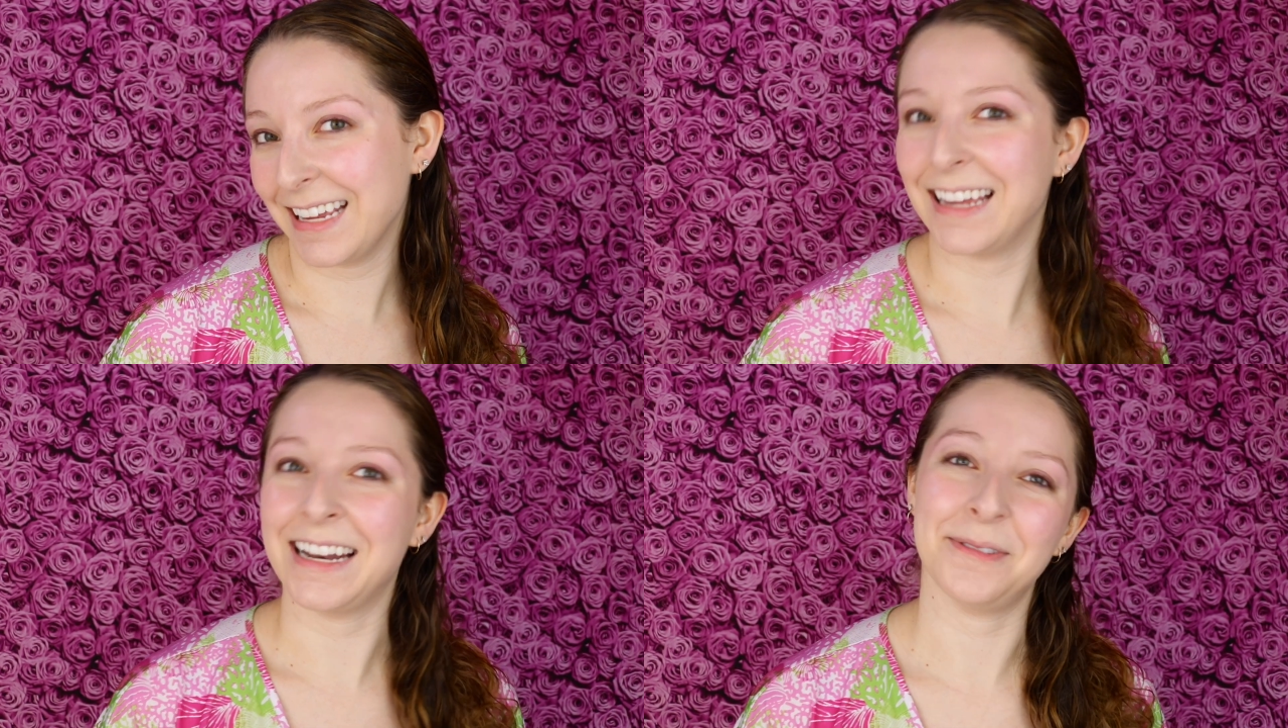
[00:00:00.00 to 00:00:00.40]

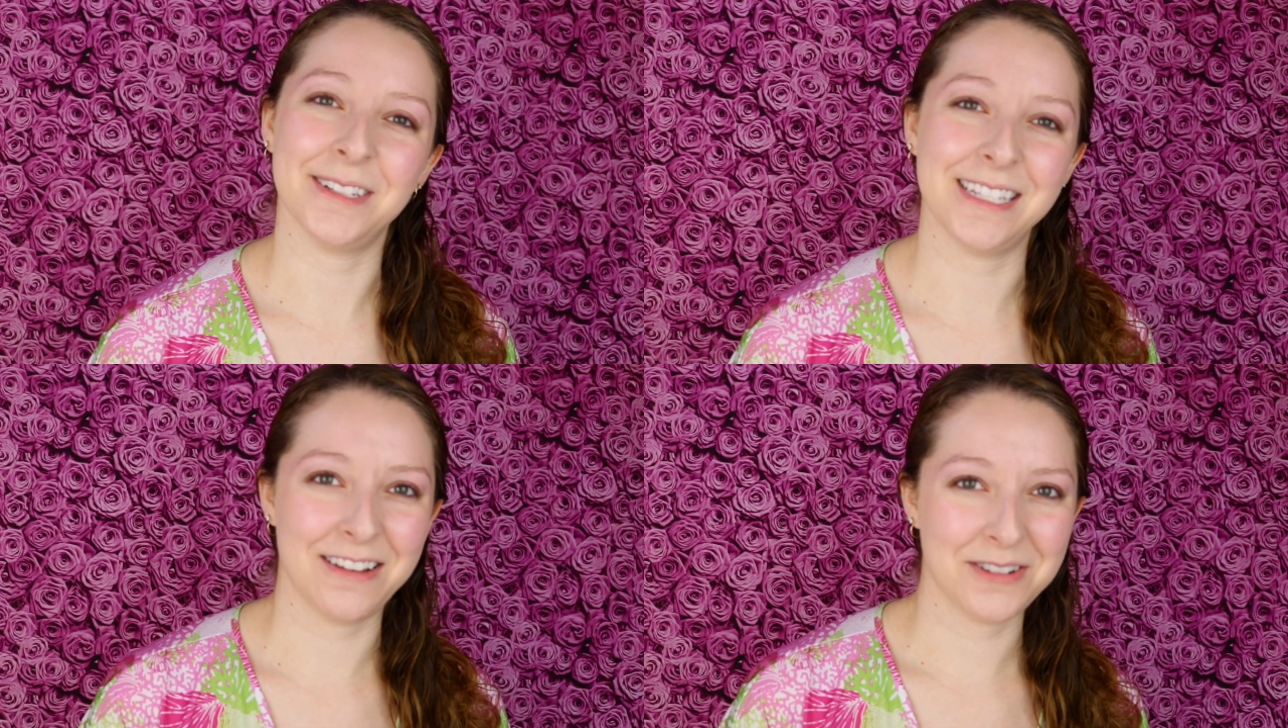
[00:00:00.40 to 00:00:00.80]
and I will
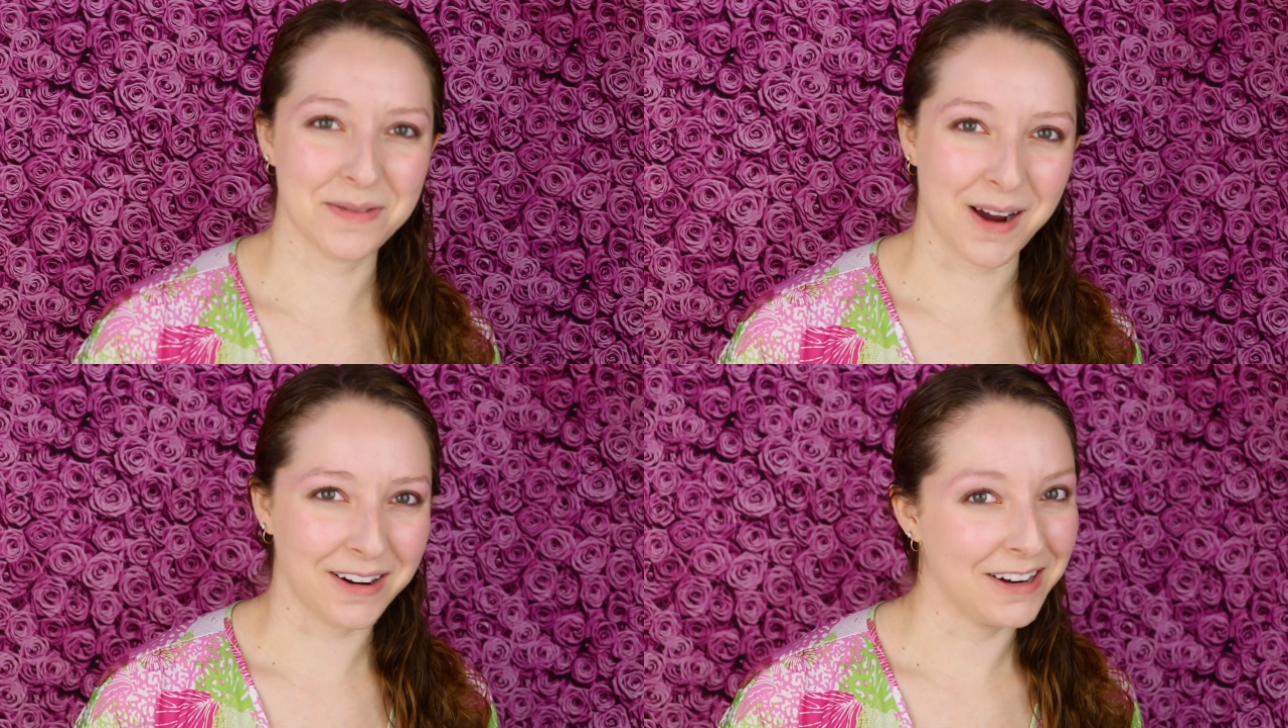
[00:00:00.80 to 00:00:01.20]
see you
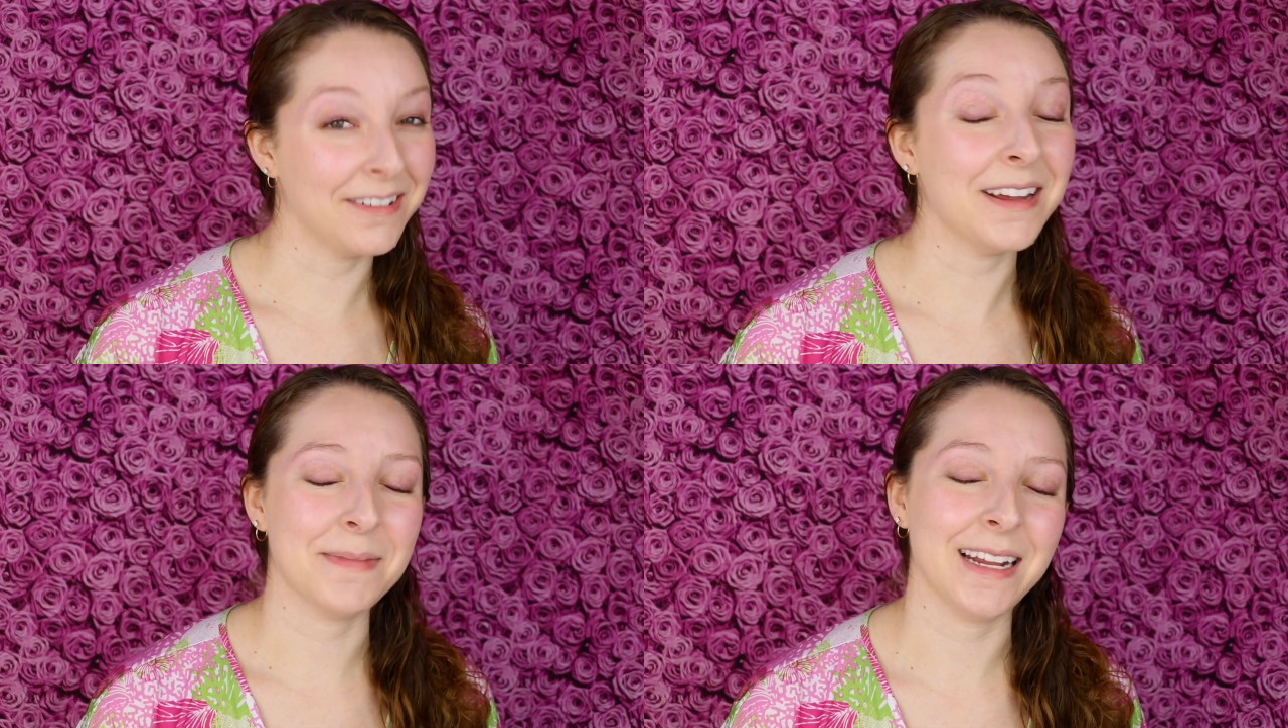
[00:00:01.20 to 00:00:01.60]

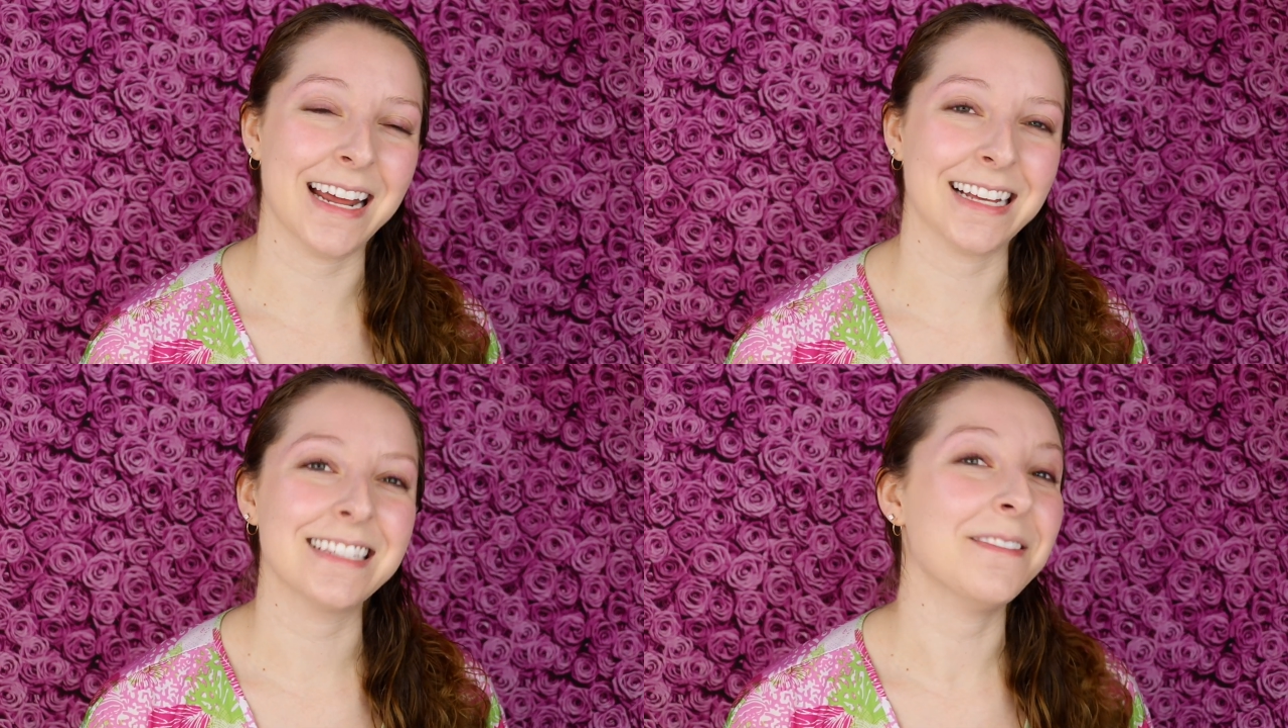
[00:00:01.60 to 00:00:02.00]
tomorrow in my next